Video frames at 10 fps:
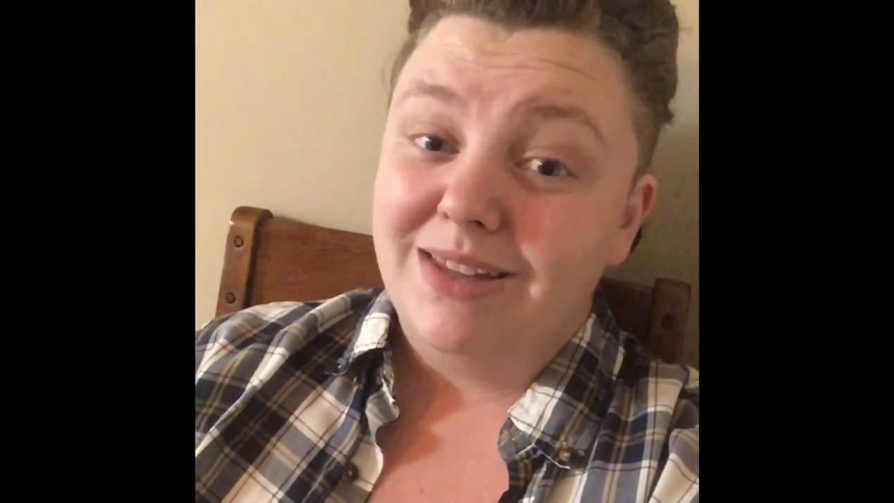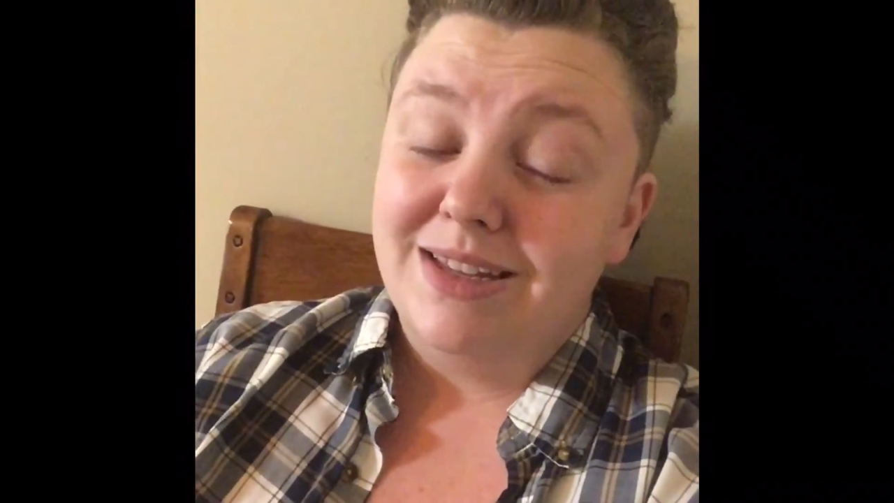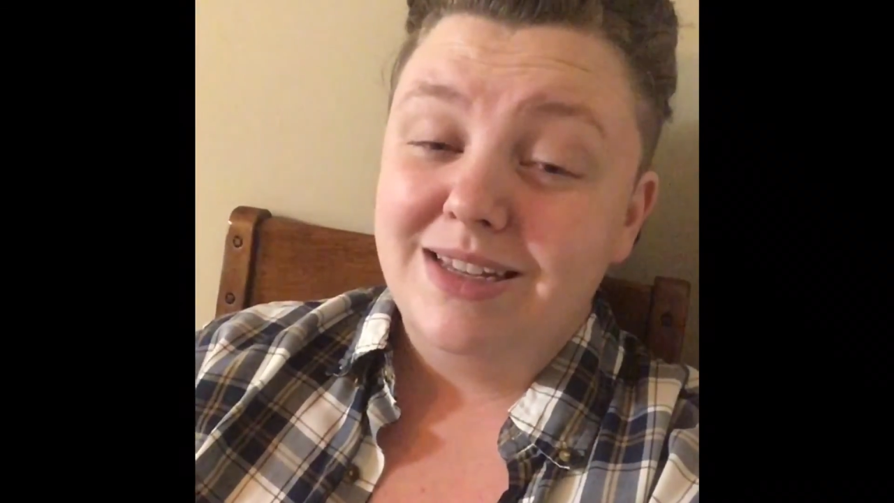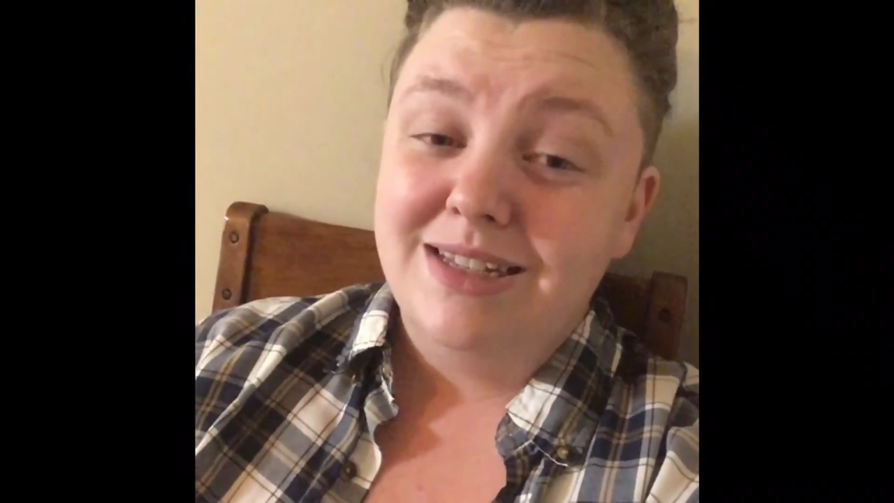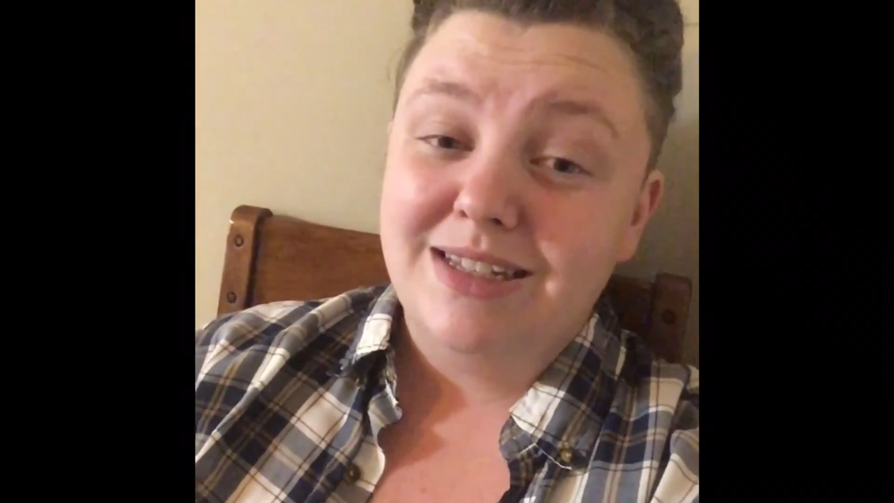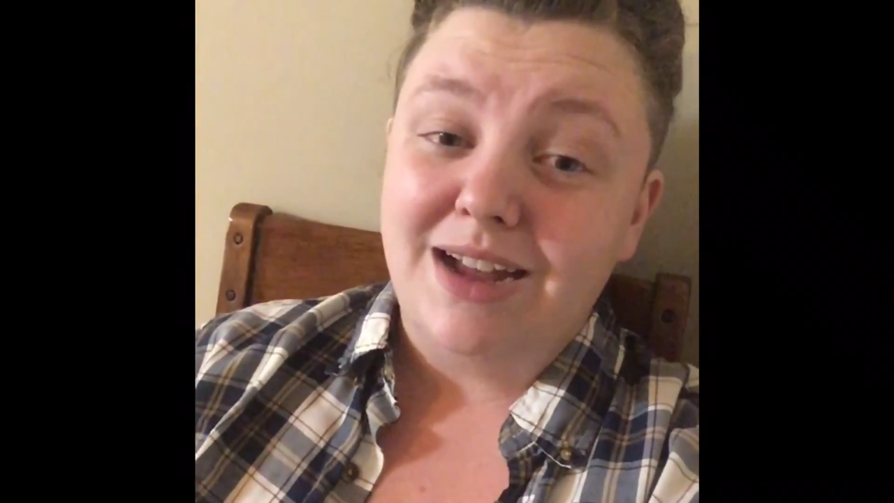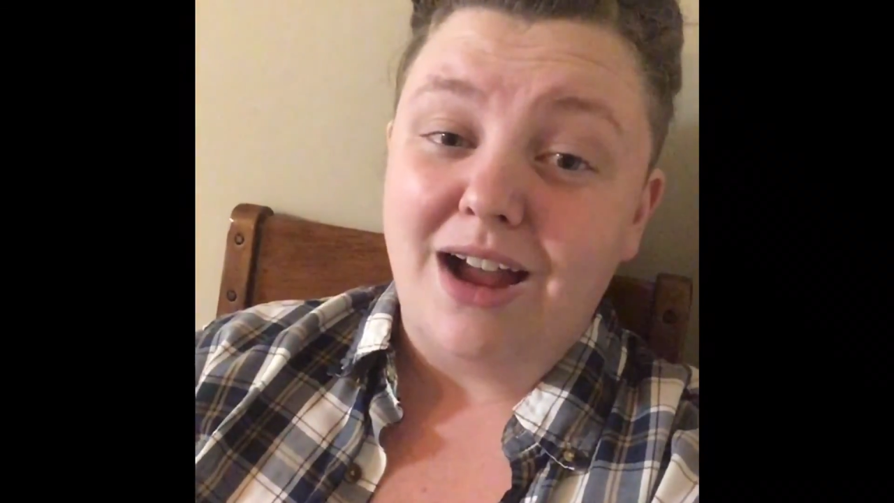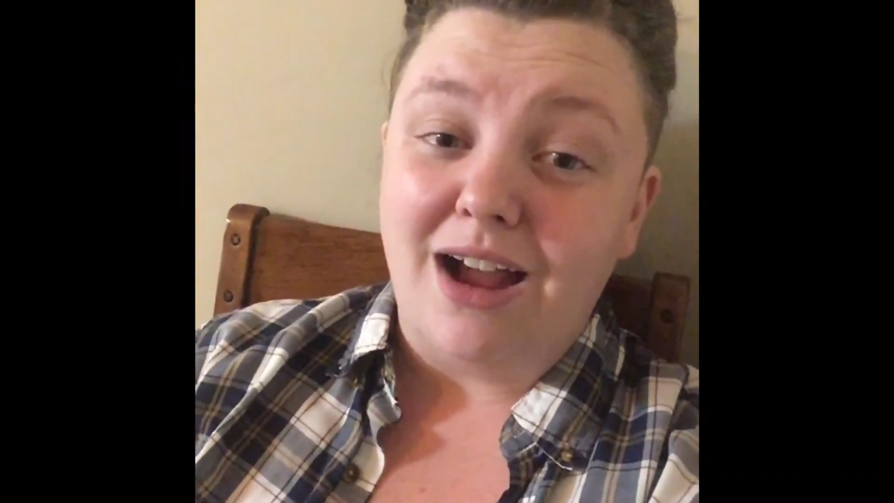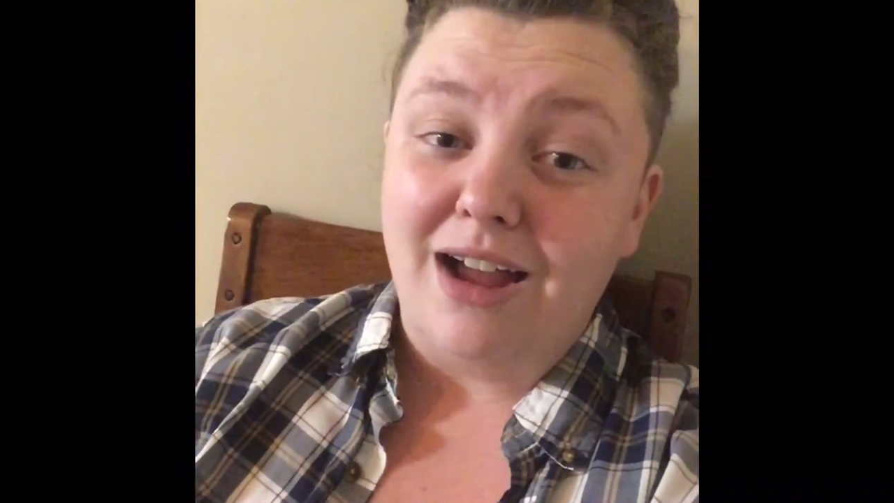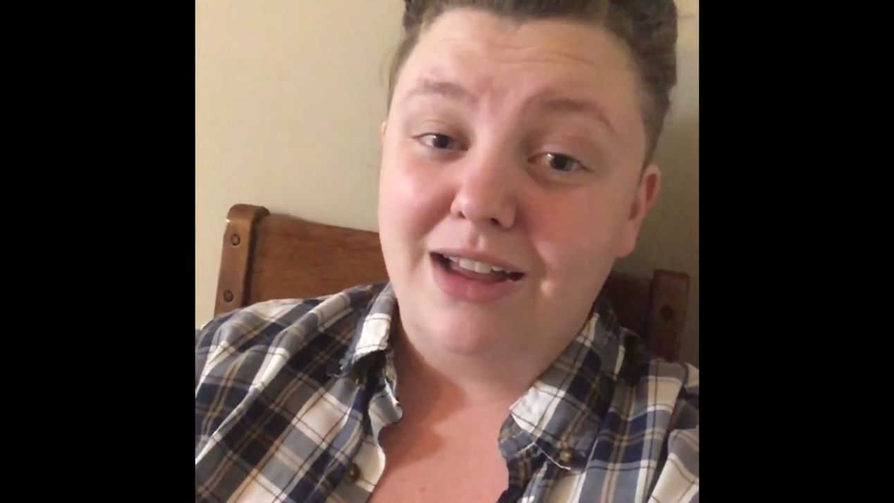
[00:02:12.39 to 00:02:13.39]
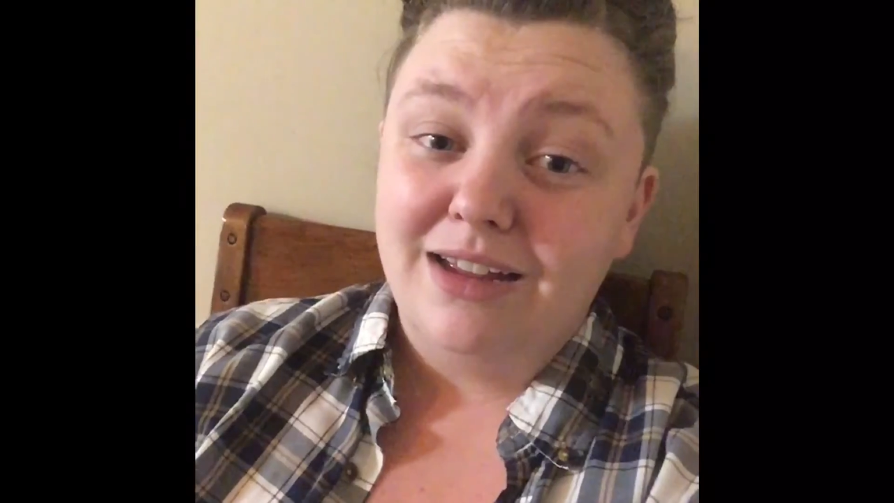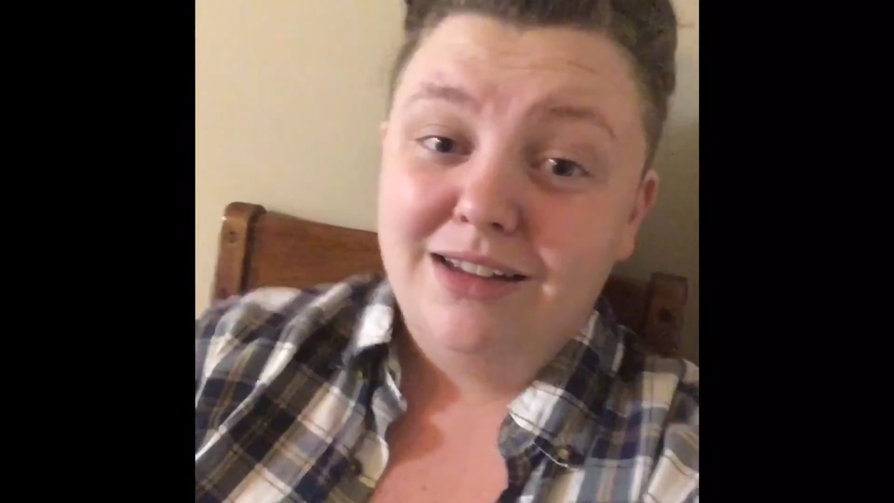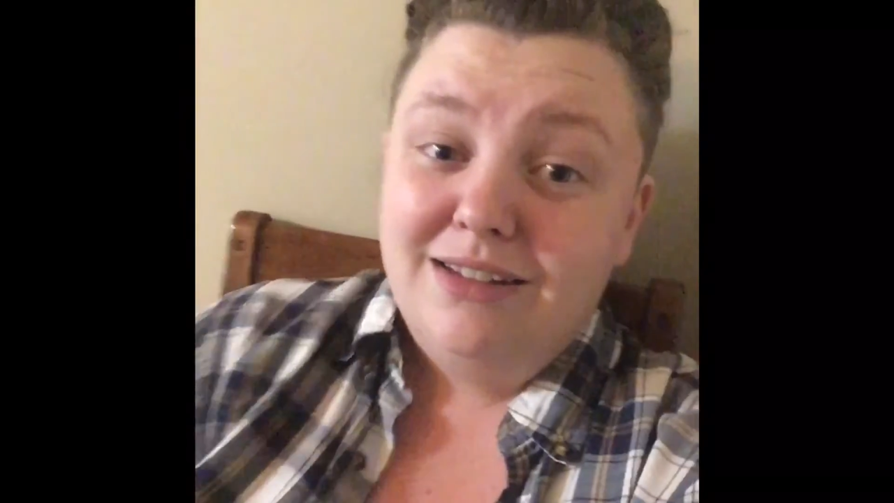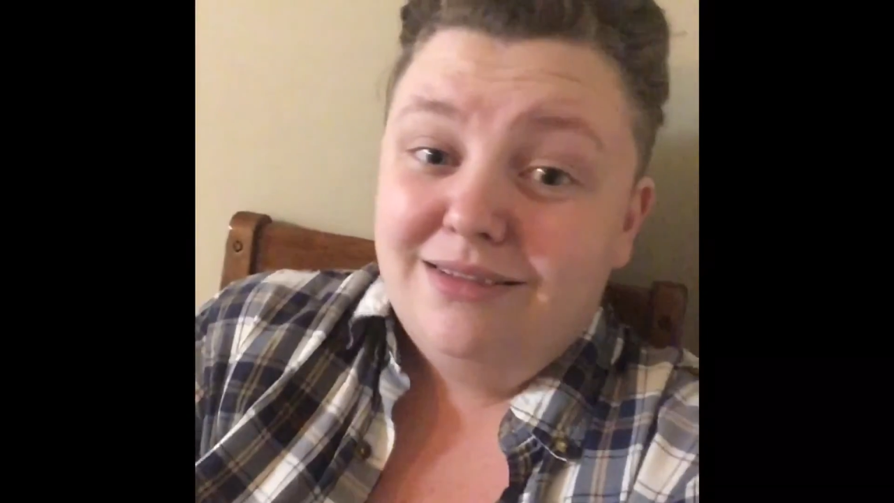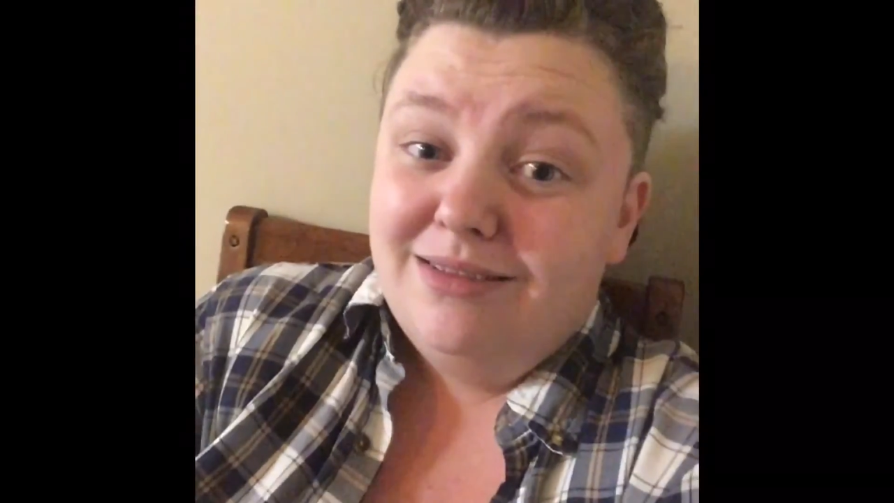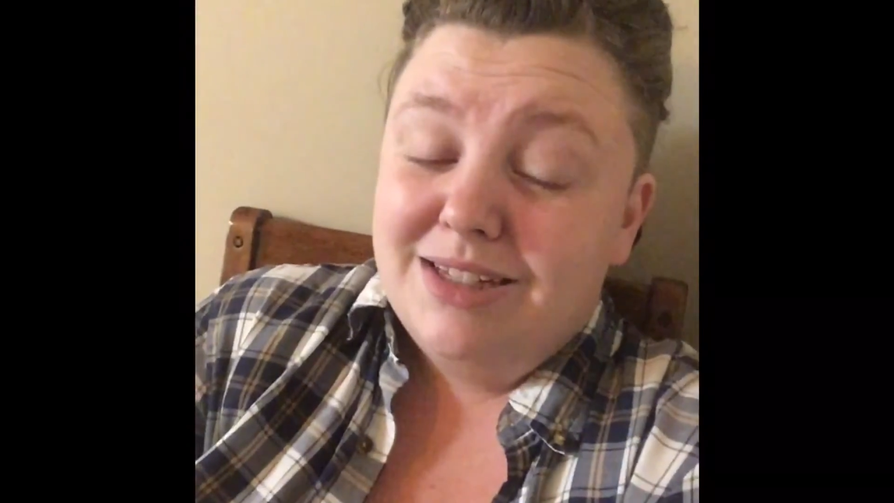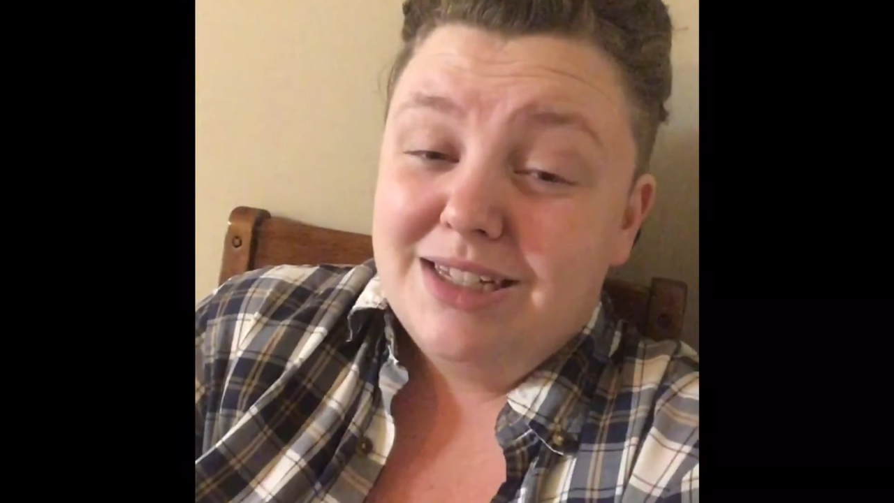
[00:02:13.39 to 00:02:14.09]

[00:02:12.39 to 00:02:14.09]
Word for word: is a hot, it's